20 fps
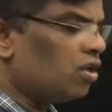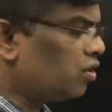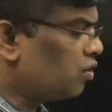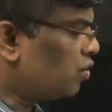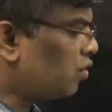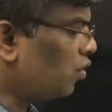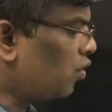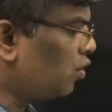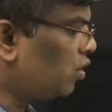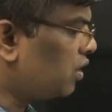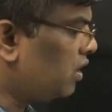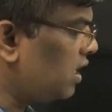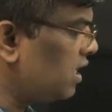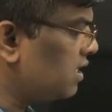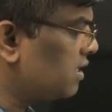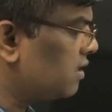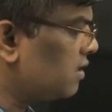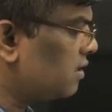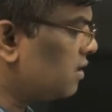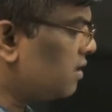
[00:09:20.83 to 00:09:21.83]
So
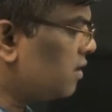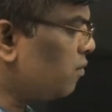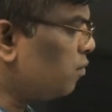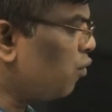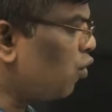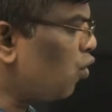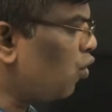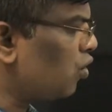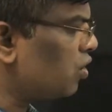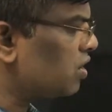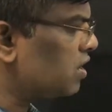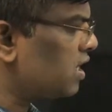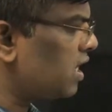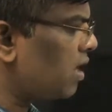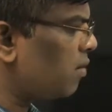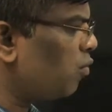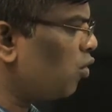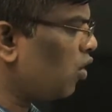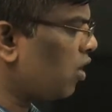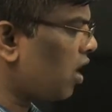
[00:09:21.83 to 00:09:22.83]
this more
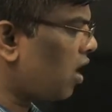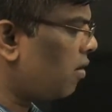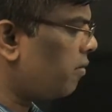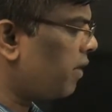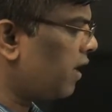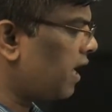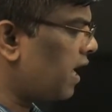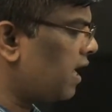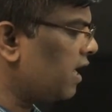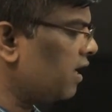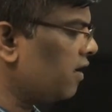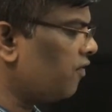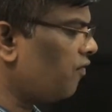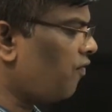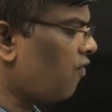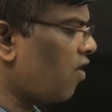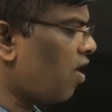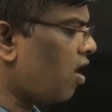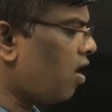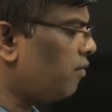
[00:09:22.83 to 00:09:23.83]
stable carbocation
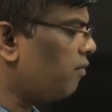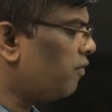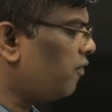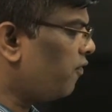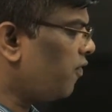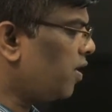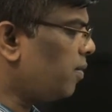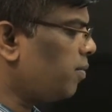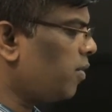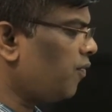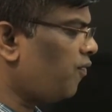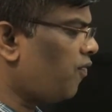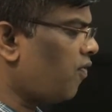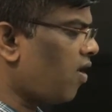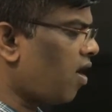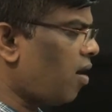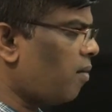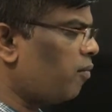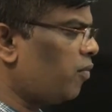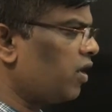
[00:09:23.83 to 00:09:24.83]
form will be
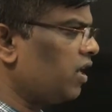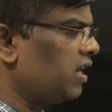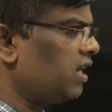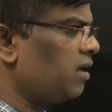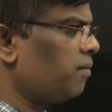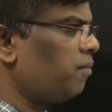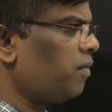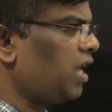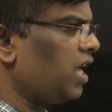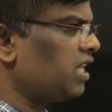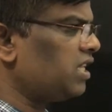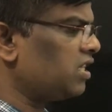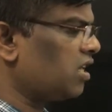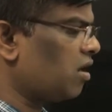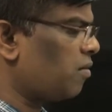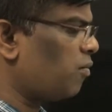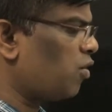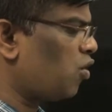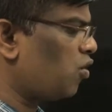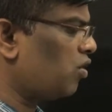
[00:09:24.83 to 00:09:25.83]
formed in a major
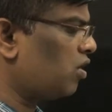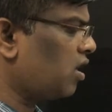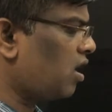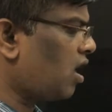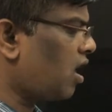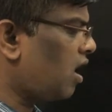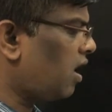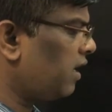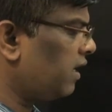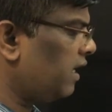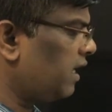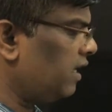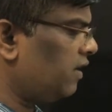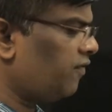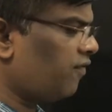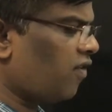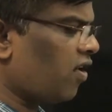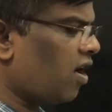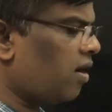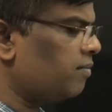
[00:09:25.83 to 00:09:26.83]
amount, or it
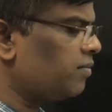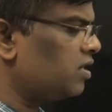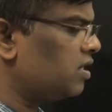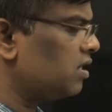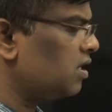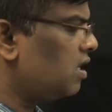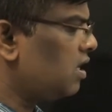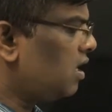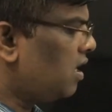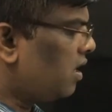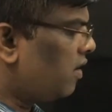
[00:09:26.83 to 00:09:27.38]
forms